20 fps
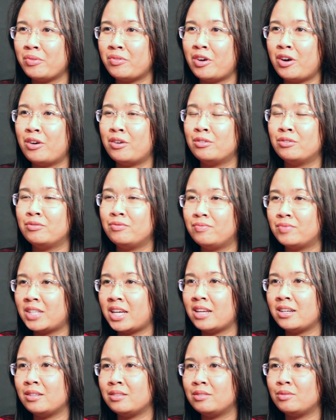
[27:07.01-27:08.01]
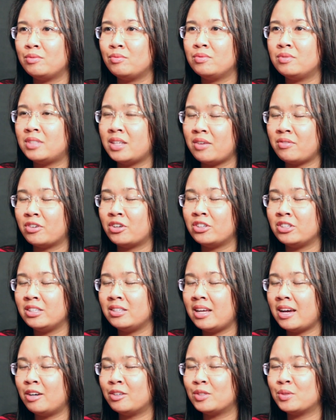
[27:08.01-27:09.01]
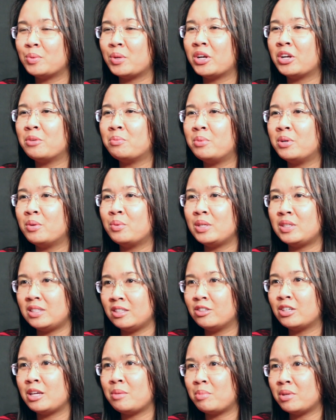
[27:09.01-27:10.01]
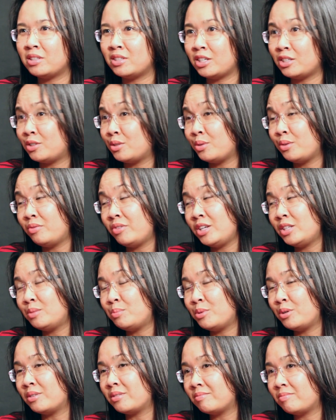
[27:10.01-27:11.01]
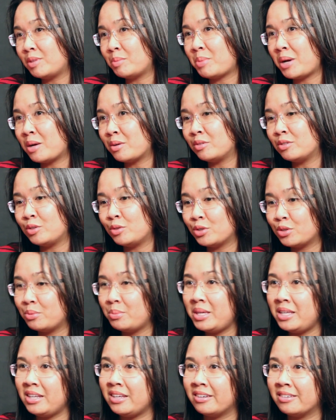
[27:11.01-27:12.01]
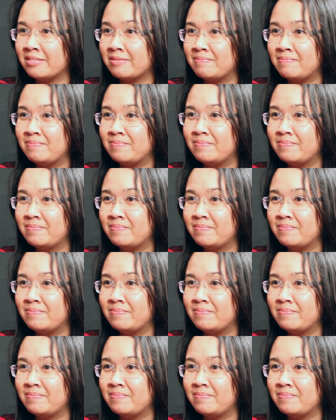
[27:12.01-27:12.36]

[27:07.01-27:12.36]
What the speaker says: We've all kind of diverted elsewhere, but we still keep in touch through Facebook, the power of social media.